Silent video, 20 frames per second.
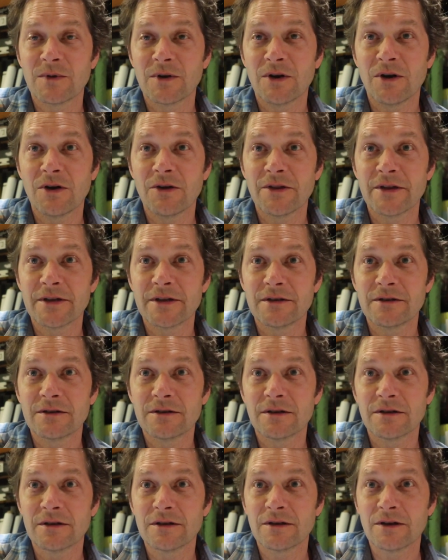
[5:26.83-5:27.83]
all that
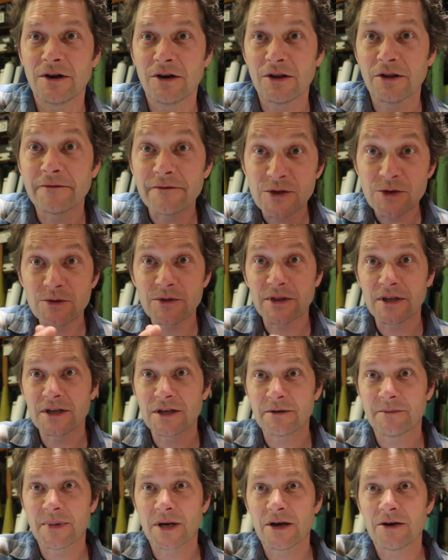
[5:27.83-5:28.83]
all of you
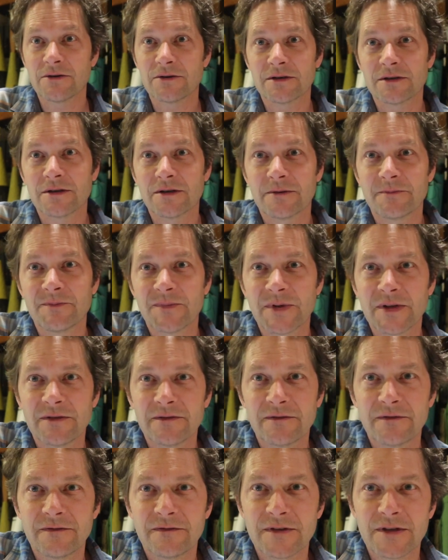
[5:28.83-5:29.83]
think about
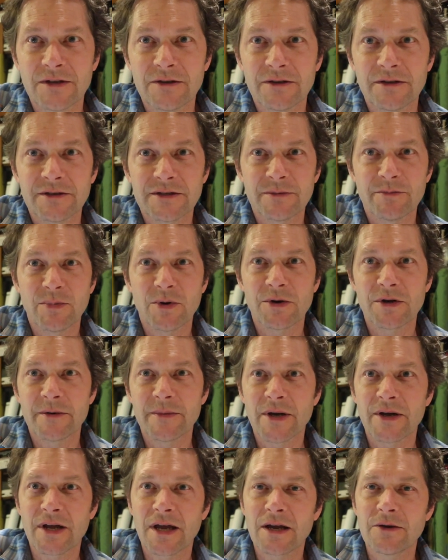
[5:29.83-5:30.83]
and feel is important
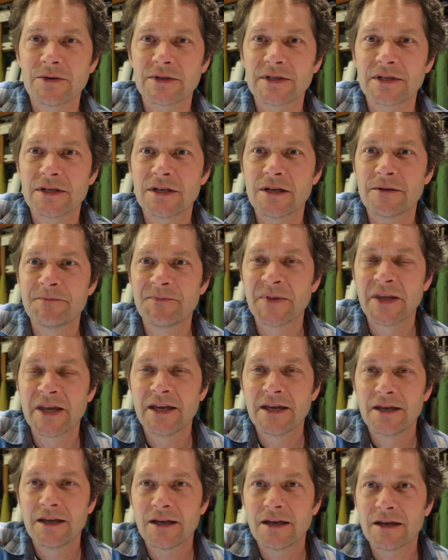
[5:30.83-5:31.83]
about Iowa City,
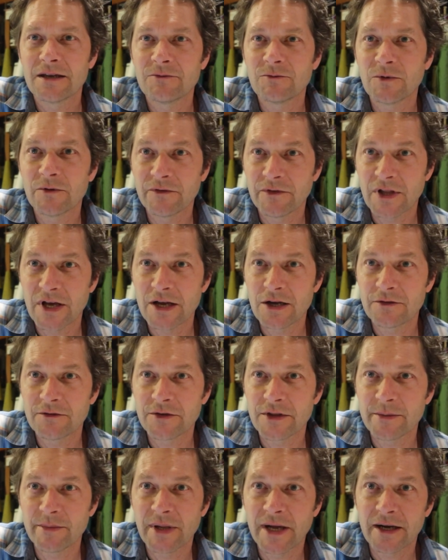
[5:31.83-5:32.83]
and we'll fly
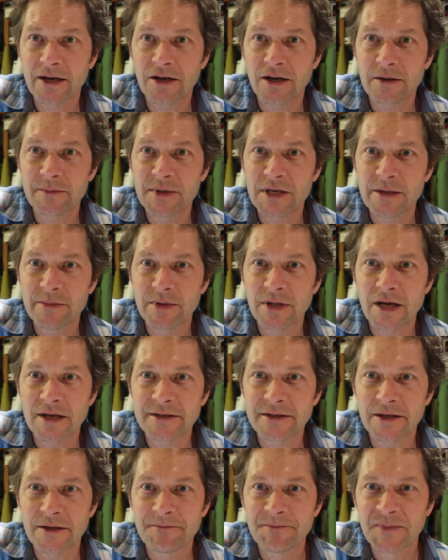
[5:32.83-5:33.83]
over the Blackhawk Mini
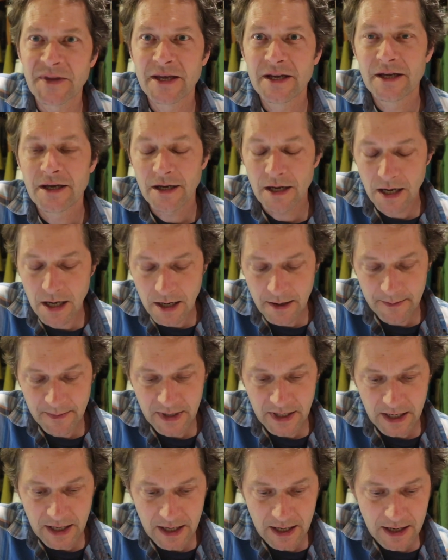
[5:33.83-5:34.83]
Plaza.
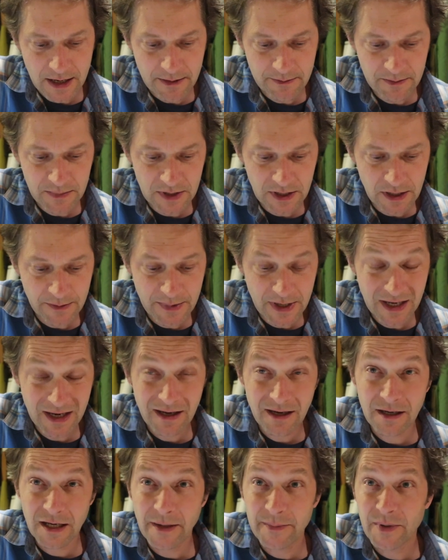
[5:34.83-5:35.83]
I'm going to
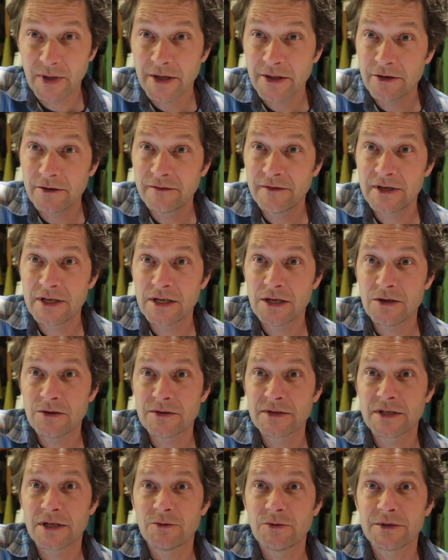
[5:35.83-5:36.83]
make a couple other
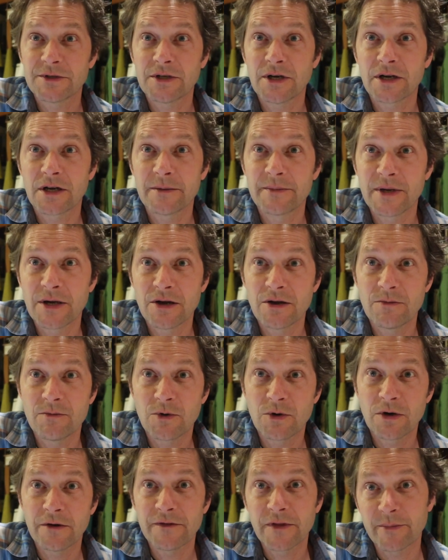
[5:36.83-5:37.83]
videos that will talk about
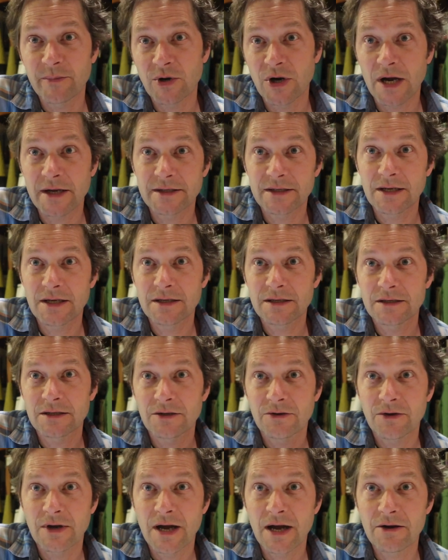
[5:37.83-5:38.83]
more of the process,
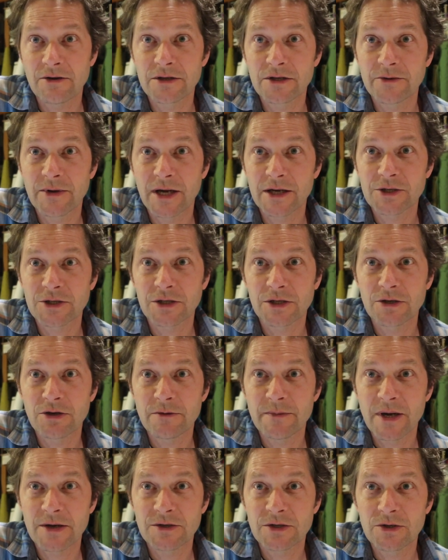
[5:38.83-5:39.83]
so how you actually go
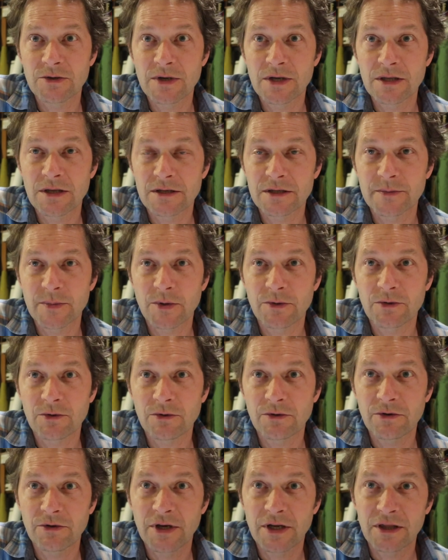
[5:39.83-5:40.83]
about doing this, both
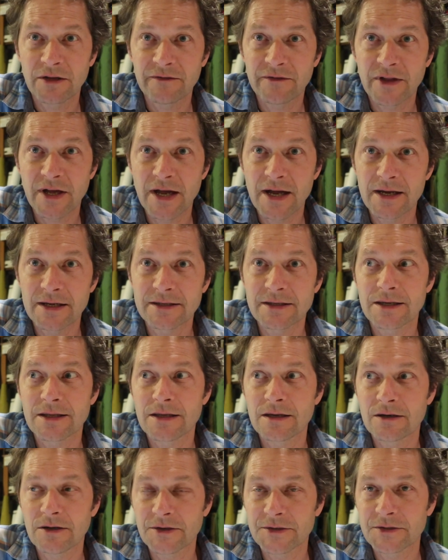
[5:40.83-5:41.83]
ordering the flags
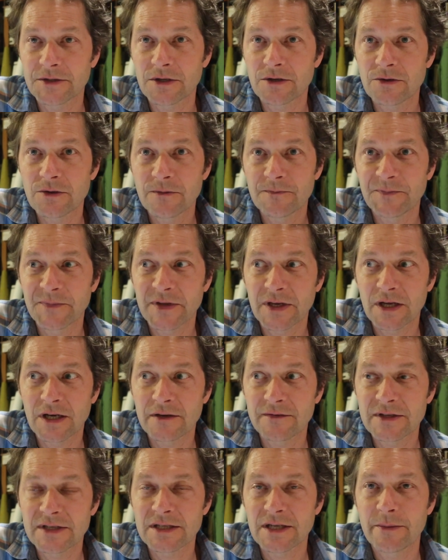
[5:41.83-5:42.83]
and then also
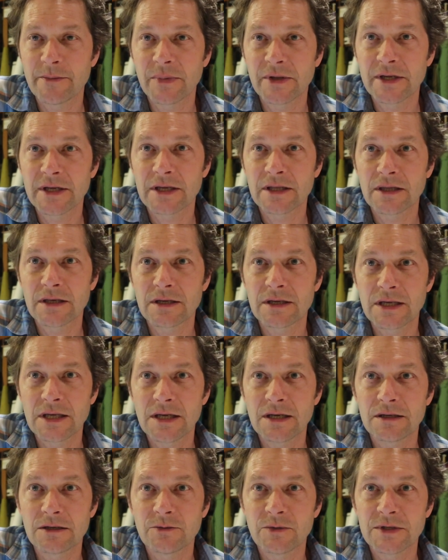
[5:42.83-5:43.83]
kind of assembling the
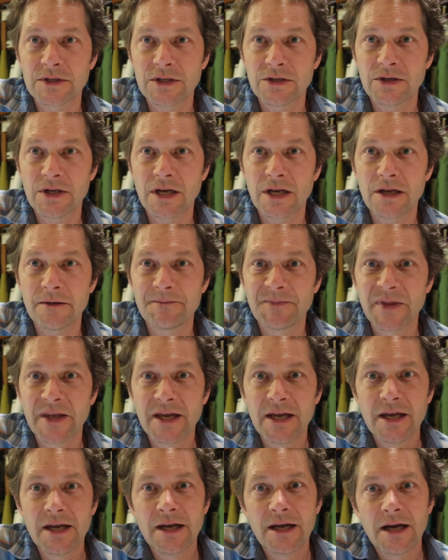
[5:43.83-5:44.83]
kit once you get it.
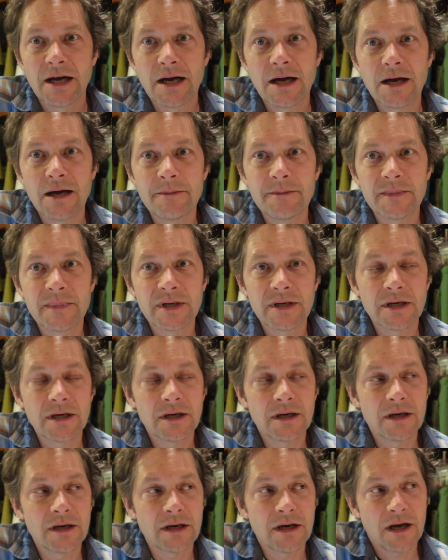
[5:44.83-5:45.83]

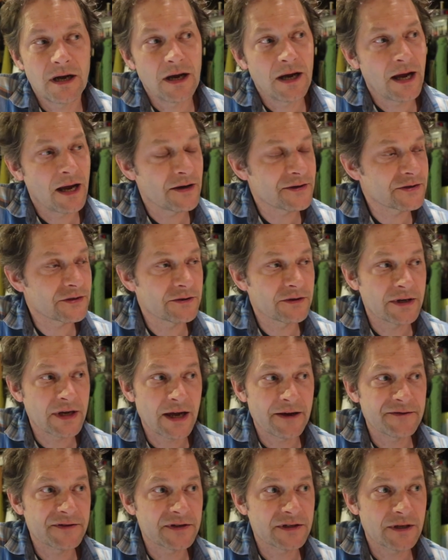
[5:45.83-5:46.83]
I also
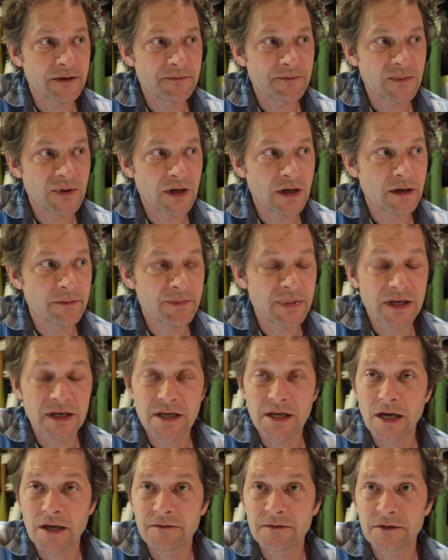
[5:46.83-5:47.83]
have some
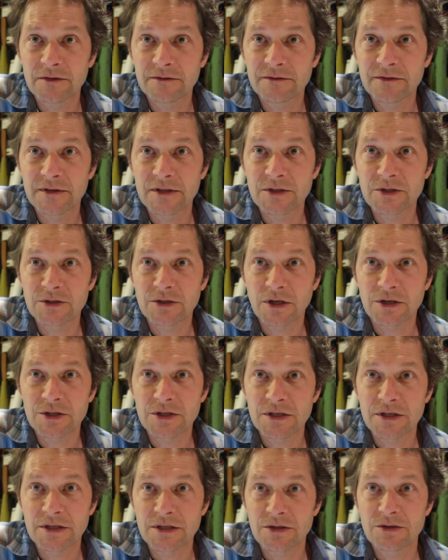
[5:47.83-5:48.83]
PDF of
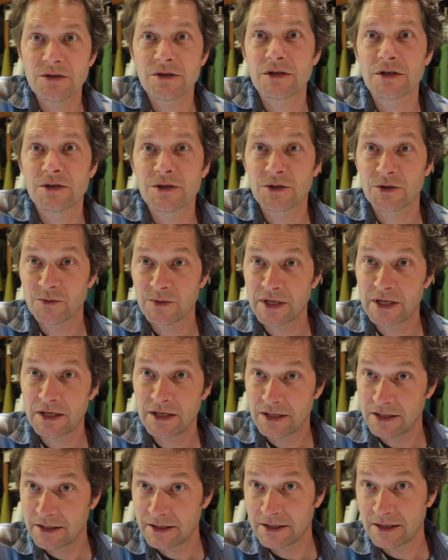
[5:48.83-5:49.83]
instructions, so you can just read
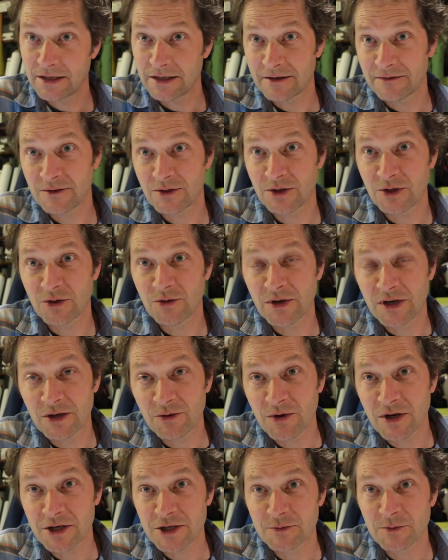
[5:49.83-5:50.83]
it instead if you don't want
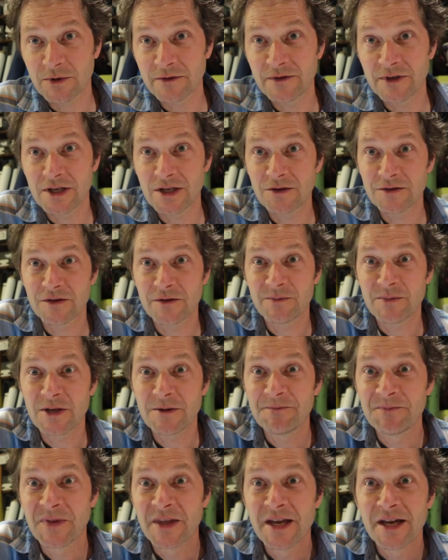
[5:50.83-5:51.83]
to watch more videos of me.